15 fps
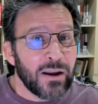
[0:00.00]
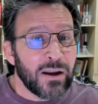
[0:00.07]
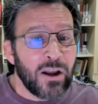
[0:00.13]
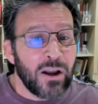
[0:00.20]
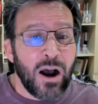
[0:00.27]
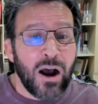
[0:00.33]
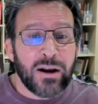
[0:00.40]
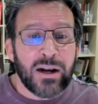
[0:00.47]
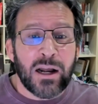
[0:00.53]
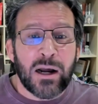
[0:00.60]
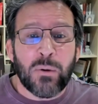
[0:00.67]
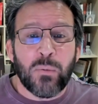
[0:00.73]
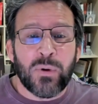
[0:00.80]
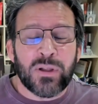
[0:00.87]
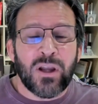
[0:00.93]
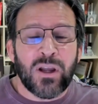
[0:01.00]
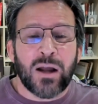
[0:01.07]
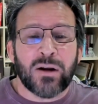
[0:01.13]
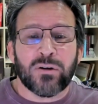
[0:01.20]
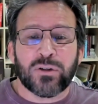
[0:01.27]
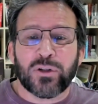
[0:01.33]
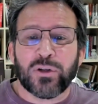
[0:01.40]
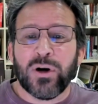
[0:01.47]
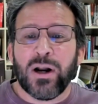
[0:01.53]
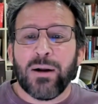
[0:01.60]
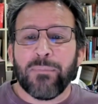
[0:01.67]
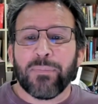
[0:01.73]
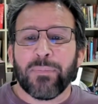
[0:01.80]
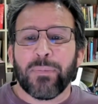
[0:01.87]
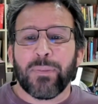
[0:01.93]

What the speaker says: gone up with Donald Trump.